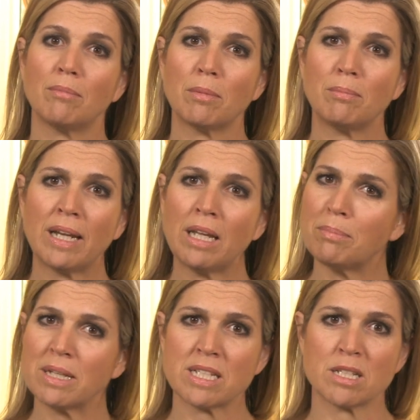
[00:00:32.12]
But many
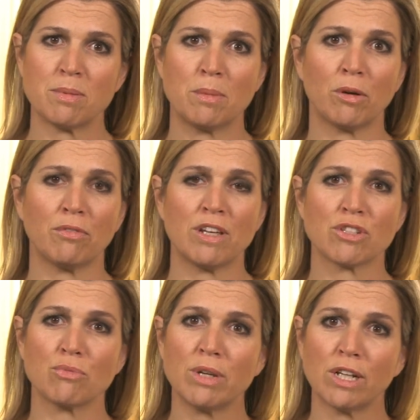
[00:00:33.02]
business people
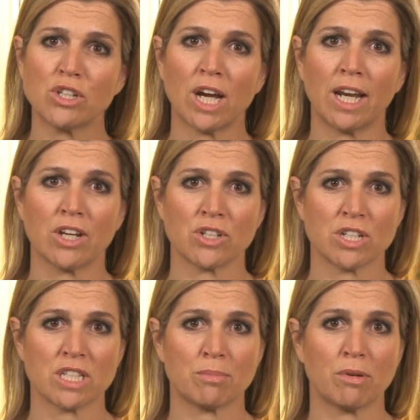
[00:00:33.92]
face real
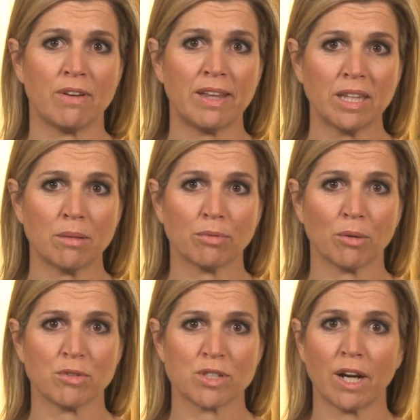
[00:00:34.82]
challenges that prevent them
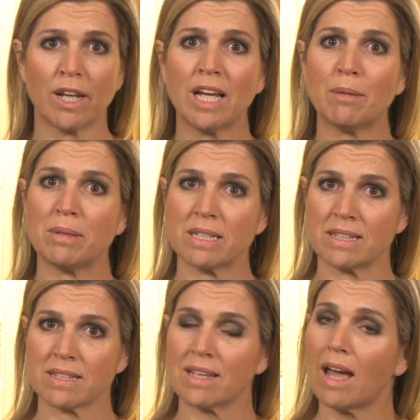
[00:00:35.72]
from starting a
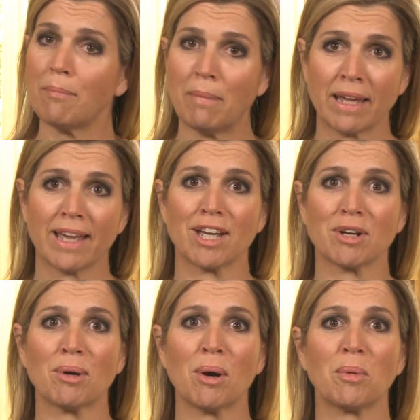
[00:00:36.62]
business and making it
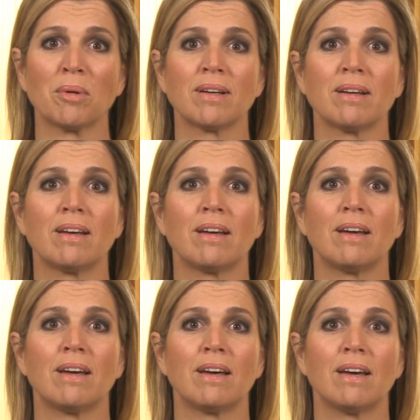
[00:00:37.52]
grow.
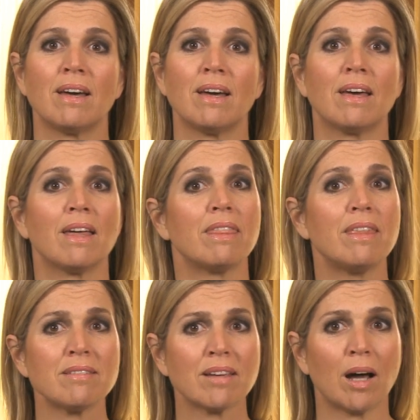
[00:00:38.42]

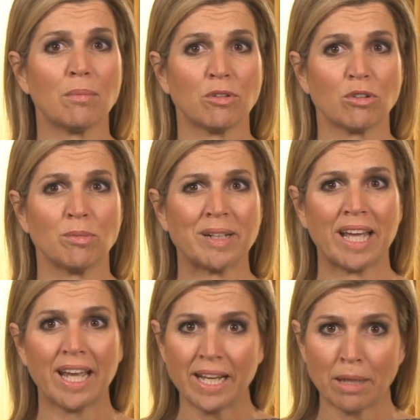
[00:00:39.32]
This comes from
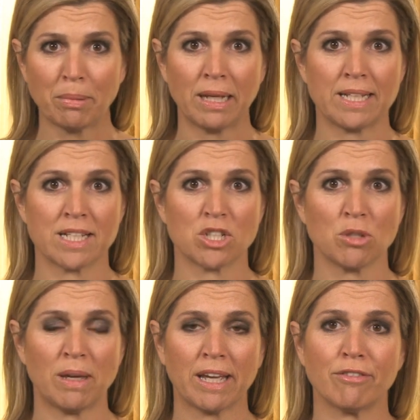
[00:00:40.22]
an inability to
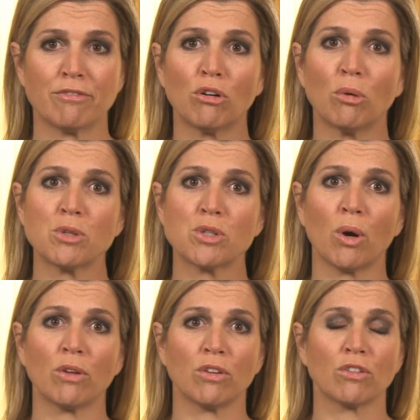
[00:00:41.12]
make informed
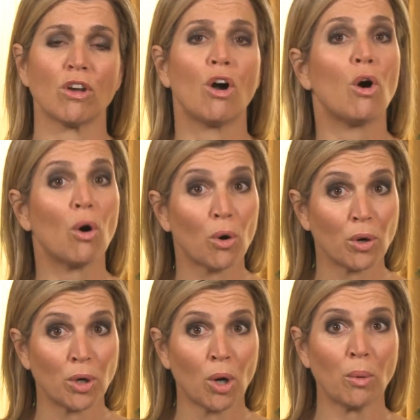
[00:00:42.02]
choices or
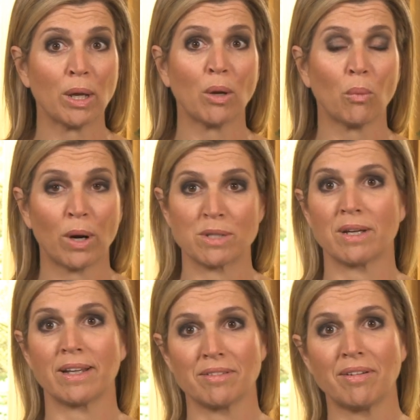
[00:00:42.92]
knowing where to
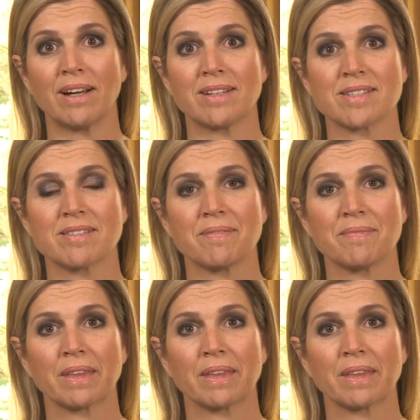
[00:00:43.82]
get advice.